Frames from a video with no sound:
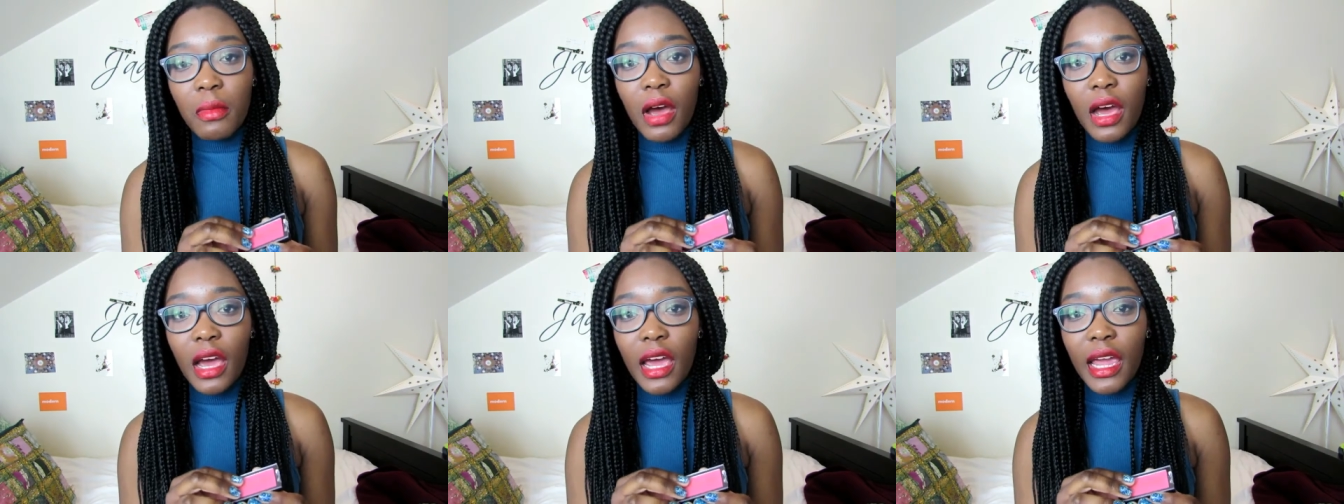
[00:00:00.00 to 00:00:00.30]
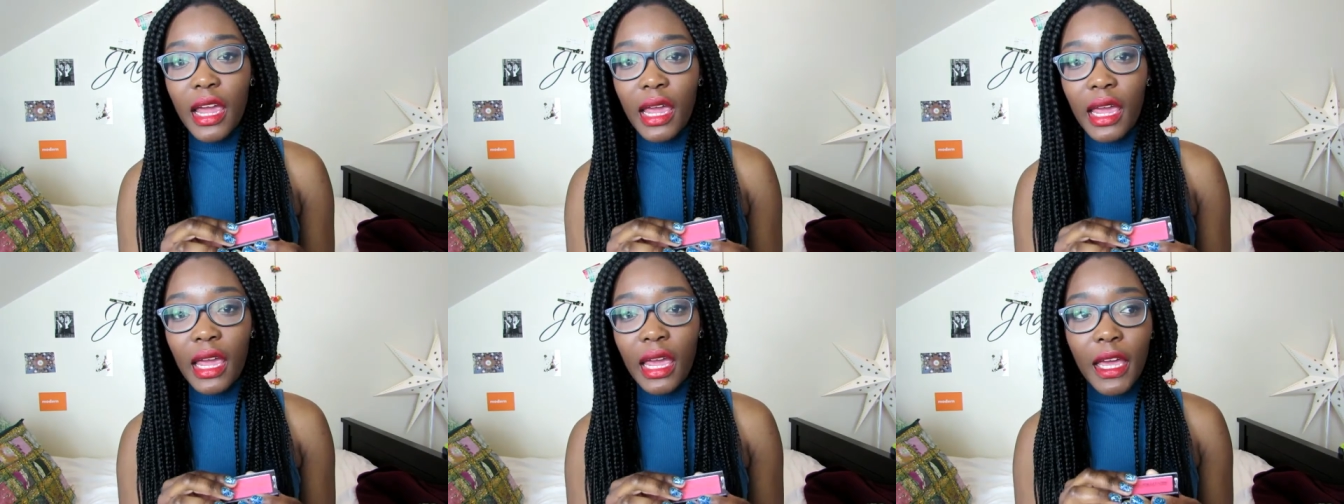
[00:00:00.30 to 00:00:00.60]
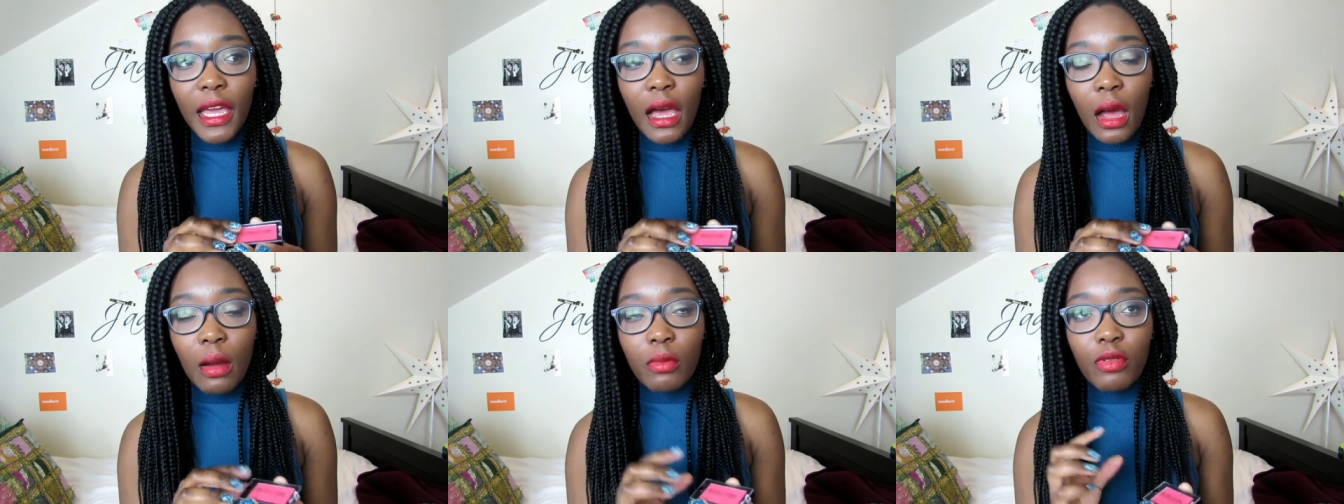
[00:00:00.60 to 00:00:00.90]
my
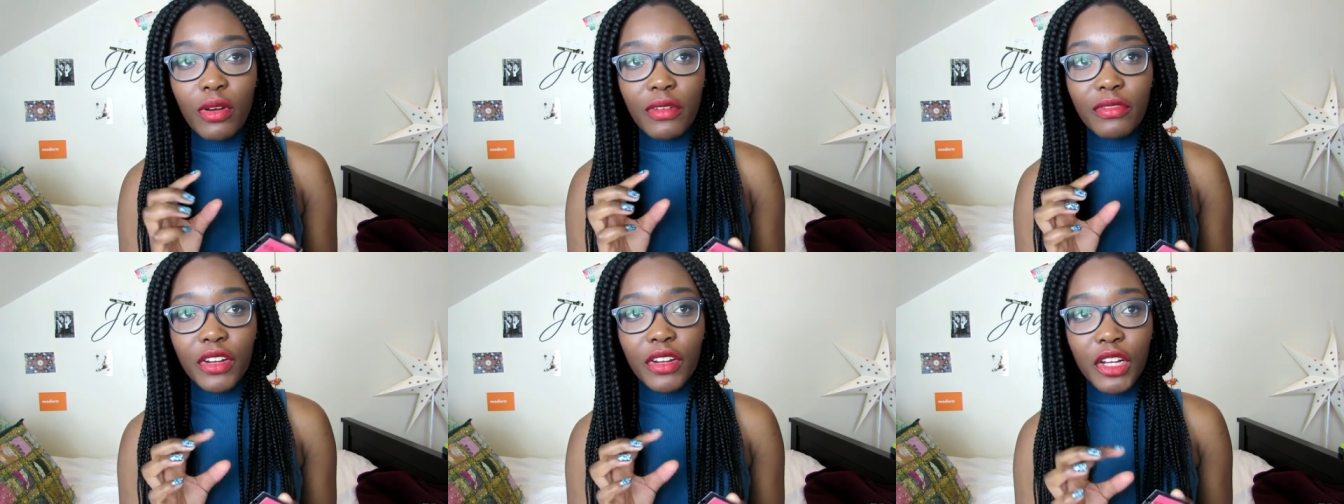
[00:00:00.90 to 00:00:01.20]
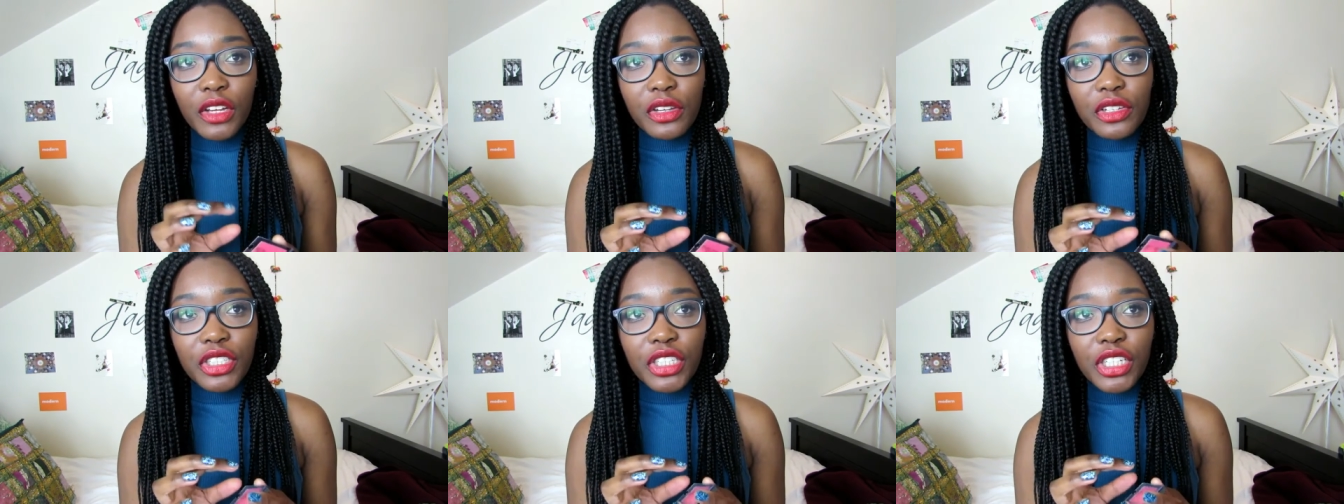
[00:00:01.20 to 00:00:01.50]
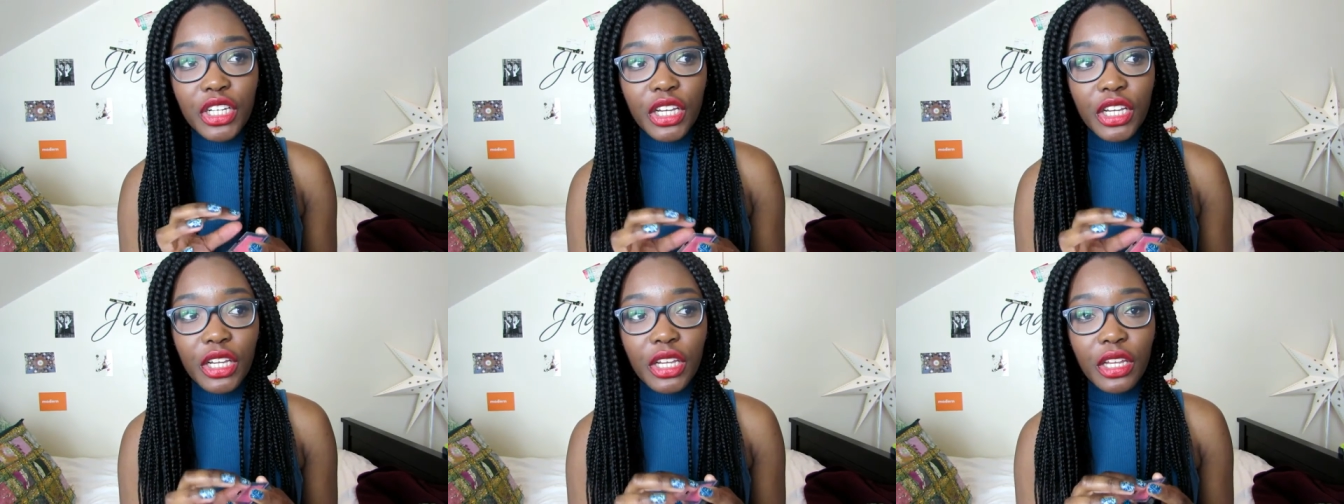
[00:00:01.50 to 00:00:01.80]
Makeup
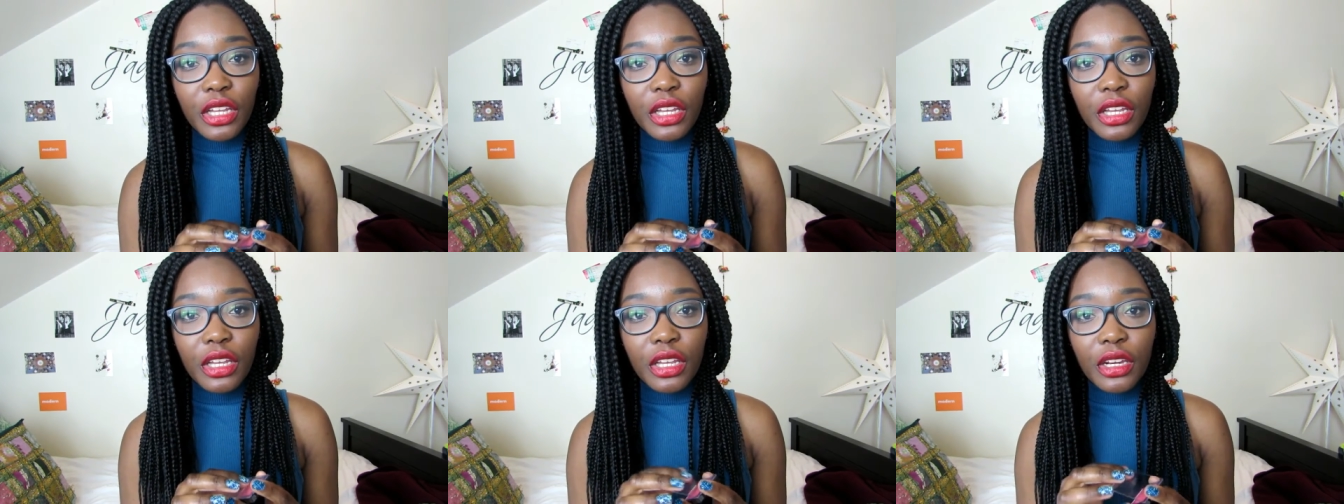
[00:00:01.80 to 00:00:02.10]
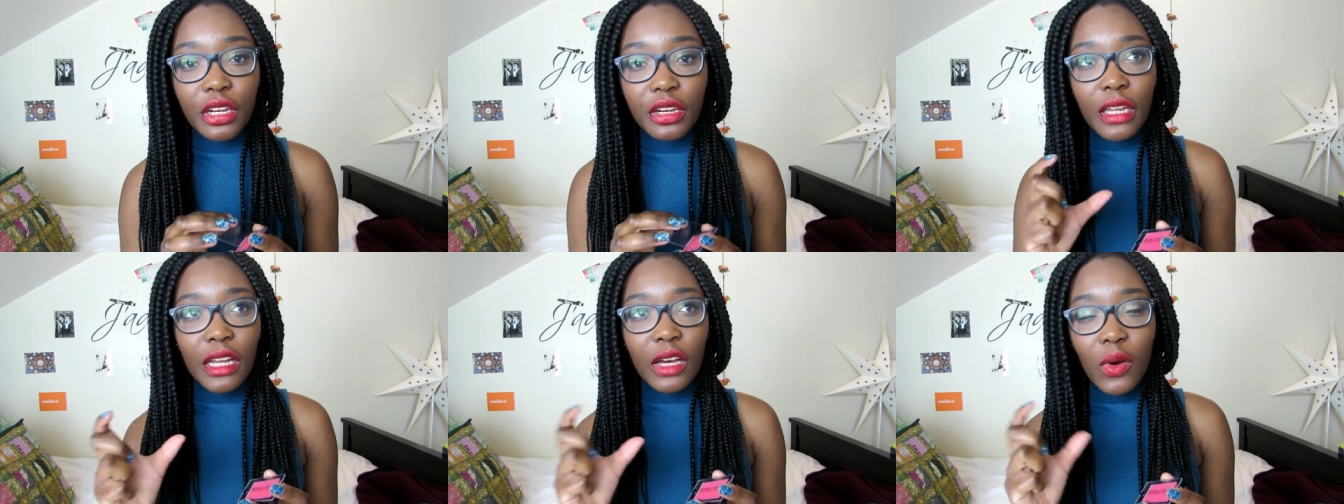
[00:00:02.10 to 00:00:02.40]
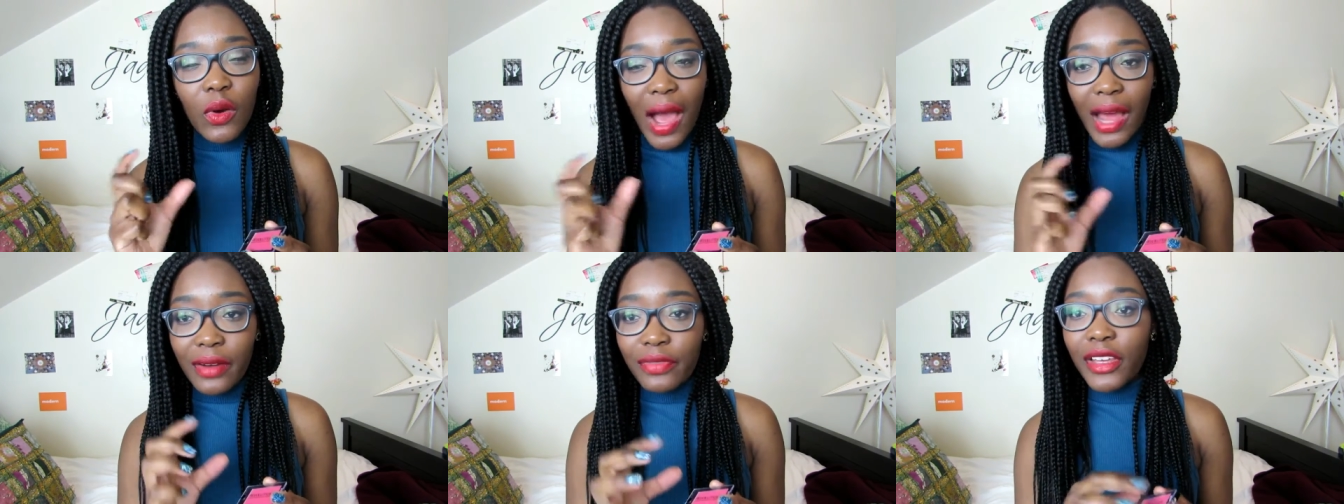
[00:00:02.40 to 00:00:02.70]
Revolution
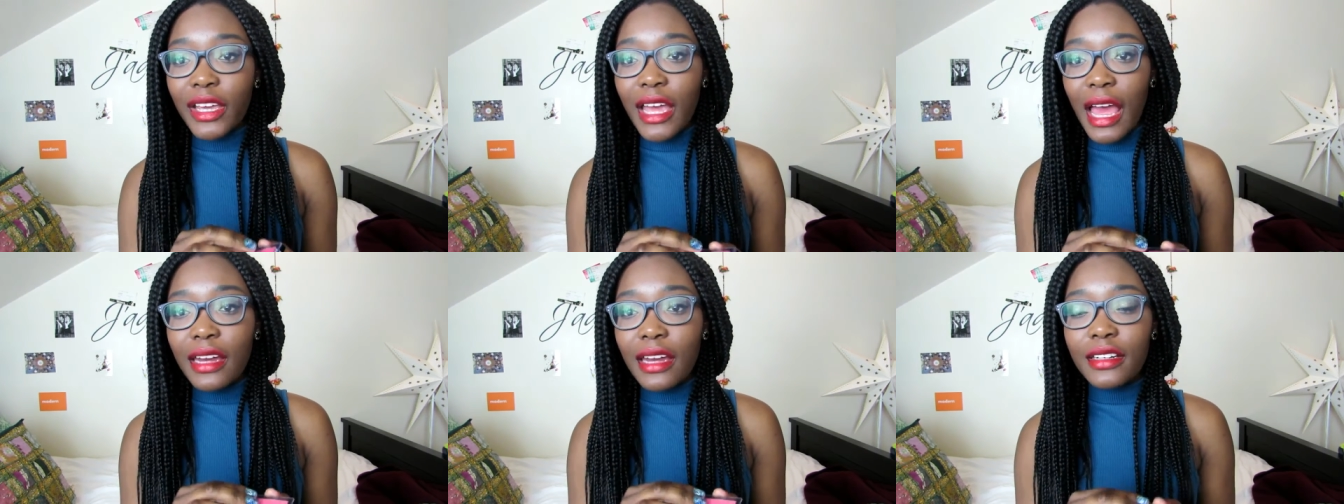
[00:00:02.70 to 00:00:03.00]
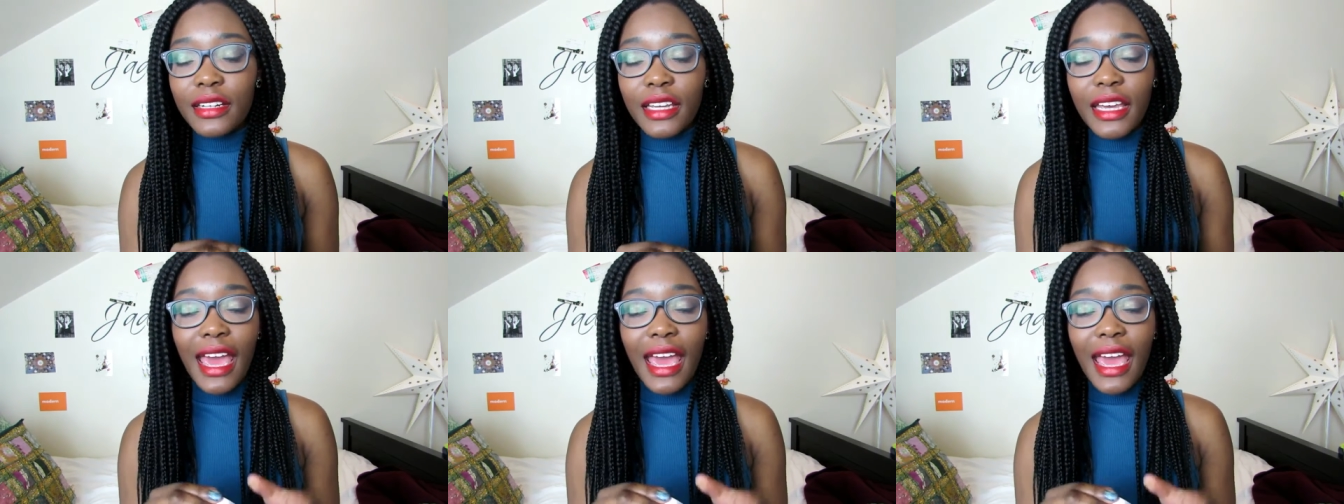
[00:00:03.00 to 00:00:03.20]
little advent calendar.